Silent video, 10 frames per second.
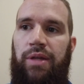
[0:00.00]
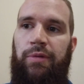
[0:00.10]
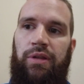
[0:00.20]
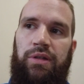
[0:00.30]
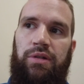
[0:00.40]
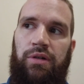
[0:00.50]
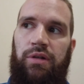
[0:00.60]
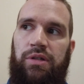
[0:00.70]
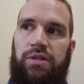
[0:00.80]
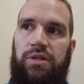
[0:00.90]
That might lead to
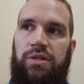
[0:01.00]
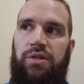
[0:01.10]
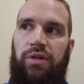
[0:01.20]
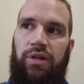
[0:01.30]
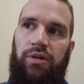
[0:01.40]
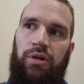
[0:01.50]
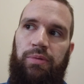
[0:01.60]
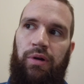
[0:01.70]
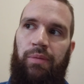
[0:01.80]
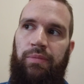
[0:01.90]
heart disease, to a
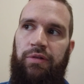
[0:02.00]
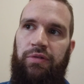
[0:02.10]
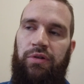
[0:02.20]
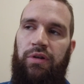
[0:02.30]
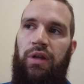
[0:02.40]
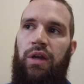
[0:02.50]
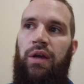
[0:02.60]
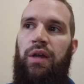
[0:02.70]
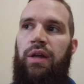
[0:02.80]
heart problem, I've heard.